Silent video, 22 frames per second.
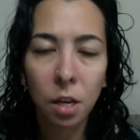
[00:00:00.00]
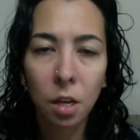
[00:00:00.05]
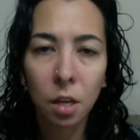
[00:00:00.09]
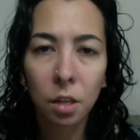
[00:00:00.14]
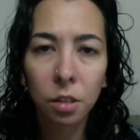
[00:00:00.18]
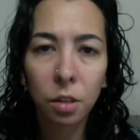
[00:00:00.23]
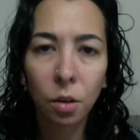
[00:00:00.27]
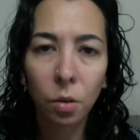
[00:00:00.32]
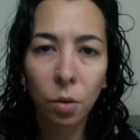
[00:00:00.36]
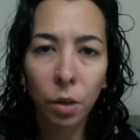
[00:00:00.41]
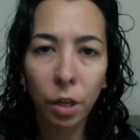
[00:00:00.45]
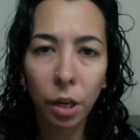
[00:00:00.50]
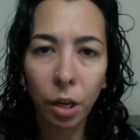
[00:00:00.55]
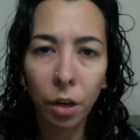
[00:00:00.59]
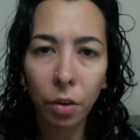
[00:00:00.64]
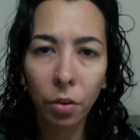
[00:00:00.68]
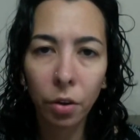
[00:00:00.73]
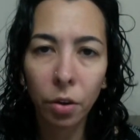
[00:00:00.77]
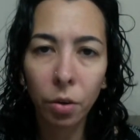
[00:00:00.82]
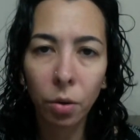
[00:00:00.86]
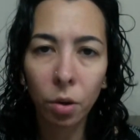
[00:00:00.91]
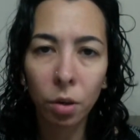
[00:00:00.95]
So
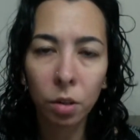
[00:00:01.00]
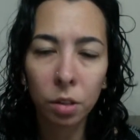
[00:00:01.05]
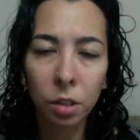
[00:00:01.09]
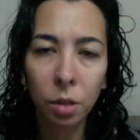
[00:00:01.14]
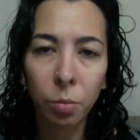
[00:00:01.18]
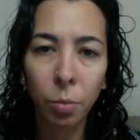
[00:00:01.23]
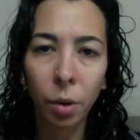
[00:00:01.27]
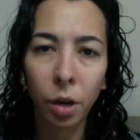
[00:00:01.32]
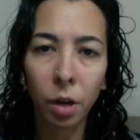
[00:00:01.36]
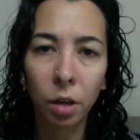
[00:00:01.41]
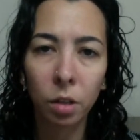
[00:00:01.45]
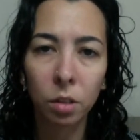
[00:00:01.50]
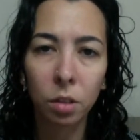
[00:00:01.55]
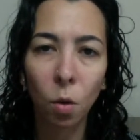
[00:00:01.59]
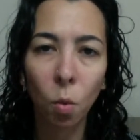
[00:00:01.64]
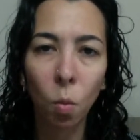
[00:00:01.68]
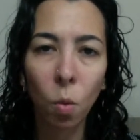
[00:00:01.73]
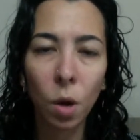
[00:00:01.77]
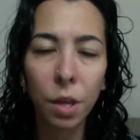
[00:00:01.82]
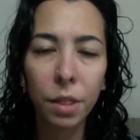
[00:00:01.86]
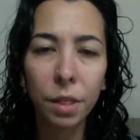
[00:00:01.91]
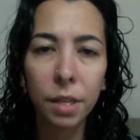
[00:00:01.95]
carrier oils and butters.
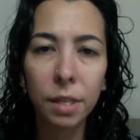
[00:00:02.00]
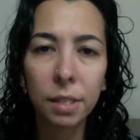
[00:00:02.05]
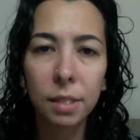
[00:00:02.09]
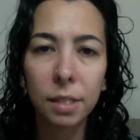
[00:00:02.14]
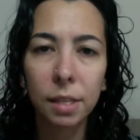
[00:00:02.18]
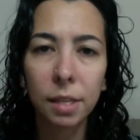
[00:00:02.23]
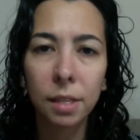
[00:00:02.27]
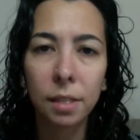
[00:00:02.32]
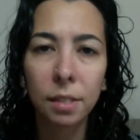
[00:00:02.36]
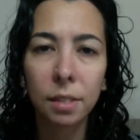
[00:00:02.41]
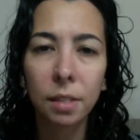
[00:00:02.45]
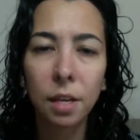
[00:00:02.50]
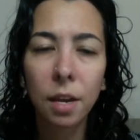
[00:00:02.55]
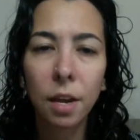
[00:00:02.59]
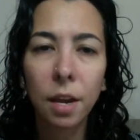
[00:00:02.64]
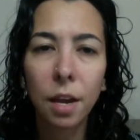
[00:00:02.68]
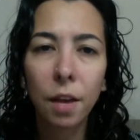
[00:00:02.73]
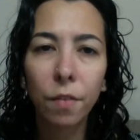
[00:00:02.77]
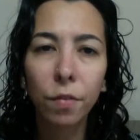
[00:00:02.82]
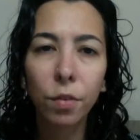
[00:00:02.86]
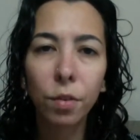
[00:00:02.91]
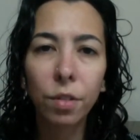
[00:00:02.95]
What this is,
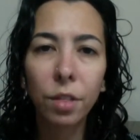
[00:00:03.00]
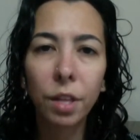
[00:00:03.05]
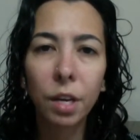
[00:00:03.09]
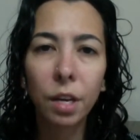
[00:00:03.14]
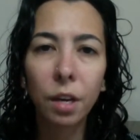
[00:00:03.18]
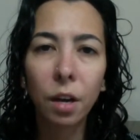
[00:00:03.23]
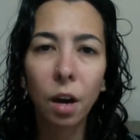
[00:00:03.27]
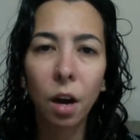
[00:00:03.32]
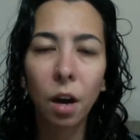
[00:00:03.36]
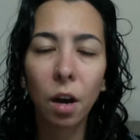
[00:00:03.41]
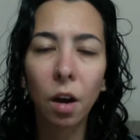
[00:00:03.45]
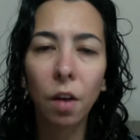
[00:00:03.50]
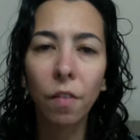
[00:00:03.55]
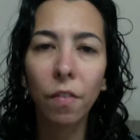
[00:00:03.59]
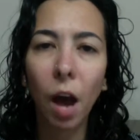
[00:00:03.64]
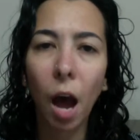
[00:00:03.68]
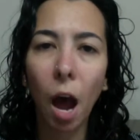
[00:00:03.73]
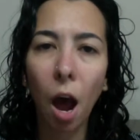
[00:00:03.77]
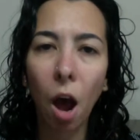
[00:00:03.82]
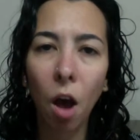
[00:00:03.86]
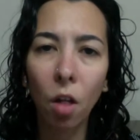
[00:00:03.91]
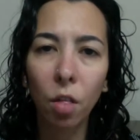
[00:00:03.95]
if you think of
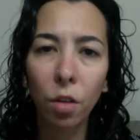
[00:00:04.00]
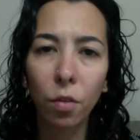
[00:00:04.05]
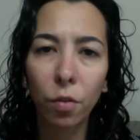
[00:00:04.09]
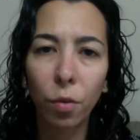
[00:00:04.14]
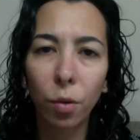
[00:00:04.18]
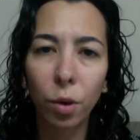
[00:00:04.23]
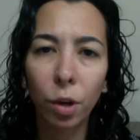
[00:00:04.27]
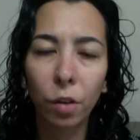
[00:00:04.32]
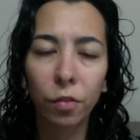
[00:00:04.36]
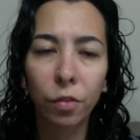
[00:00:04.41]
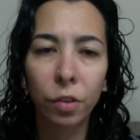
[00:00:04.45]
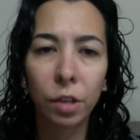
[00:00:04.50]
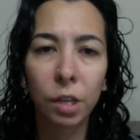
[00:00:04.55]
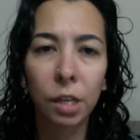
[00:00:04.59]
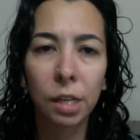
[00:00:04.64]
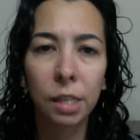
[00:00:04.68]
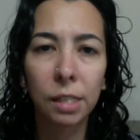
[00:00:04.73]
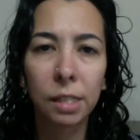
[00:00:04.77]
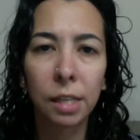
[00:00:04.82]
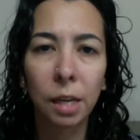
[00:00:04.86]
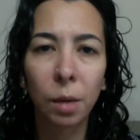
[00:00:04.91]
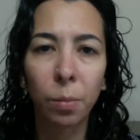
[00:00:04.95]
olive oil for an
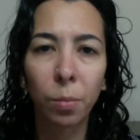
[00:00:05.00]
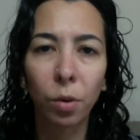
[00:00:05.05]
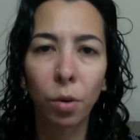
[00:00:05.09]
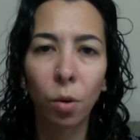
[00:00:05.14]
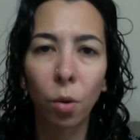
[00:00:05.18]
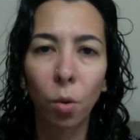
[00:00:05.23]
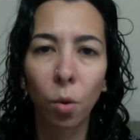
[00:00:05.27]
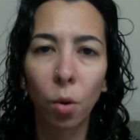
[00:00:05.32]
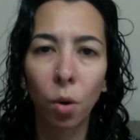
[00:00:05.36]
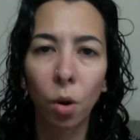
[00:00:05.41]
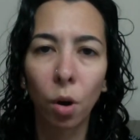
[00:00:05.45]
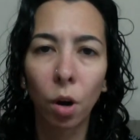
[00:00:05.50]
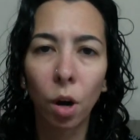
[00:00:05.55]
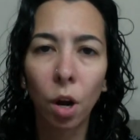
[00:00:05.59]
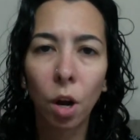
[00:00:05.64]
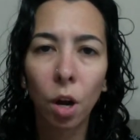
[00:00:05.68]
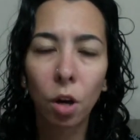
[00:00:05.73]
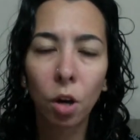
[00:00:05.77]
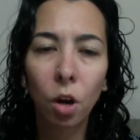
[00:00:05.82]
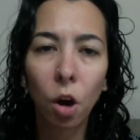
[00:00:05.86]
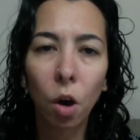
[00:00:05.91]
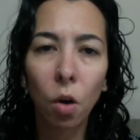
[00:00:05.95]
example, or
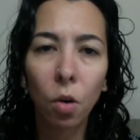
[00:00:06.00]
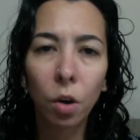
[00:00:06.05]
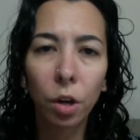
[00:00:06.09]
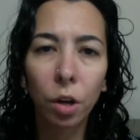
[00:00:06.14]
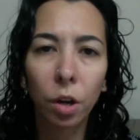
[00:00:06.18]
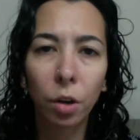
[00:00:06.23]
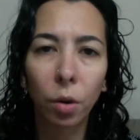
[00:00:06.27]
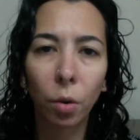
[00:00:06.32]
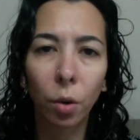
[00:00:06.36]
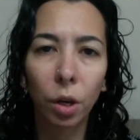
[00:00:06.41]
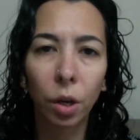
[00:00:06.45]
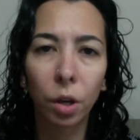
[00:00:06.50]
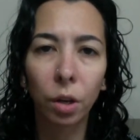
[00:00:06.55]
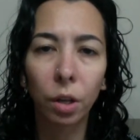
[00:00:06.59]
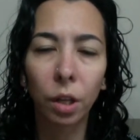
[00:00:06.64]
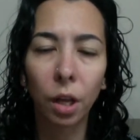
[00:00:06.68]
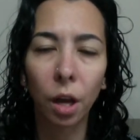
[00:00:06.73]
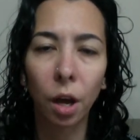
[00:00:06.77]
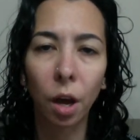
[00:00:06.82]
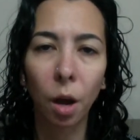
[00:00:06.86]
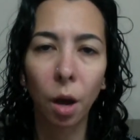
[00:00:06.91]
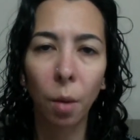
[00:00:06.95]
coconut oil,
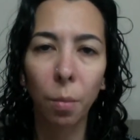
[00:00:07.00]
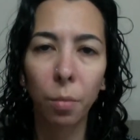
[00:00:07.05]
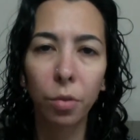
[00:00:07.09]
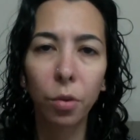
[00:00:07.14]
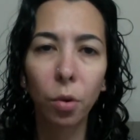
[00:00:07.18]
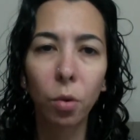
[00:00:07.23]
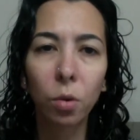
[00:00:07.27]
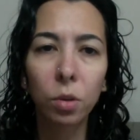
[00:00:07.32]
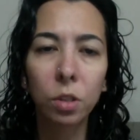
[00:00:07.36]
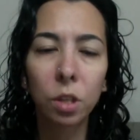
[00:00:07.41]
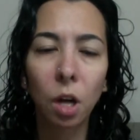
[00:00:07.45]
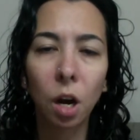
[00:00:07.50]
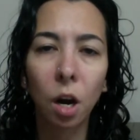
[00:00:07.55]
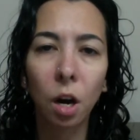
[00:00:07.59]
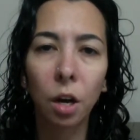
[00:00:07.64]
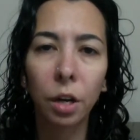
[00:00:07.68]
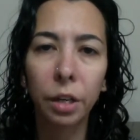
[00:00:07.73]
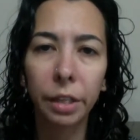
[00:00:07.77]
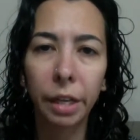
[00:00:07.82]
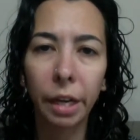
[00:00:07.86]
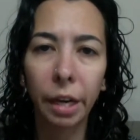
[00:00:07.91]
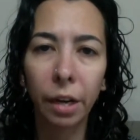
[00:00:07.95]
those
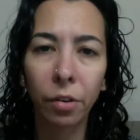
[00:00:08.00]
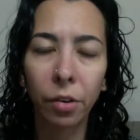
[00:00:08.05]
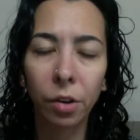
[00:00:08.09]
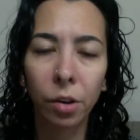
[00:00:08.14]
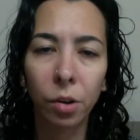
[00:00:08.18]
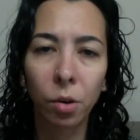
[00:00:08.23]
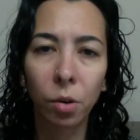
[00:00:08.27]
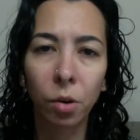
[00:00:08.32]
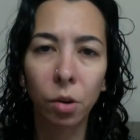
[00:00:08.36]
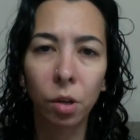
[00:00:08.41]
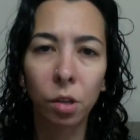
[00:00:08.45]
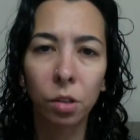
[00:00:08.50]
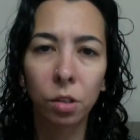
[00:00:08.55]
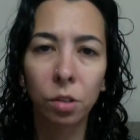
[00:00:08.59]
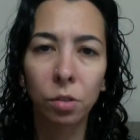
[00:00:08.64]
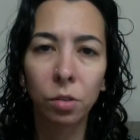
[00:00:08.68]
are carrier oils.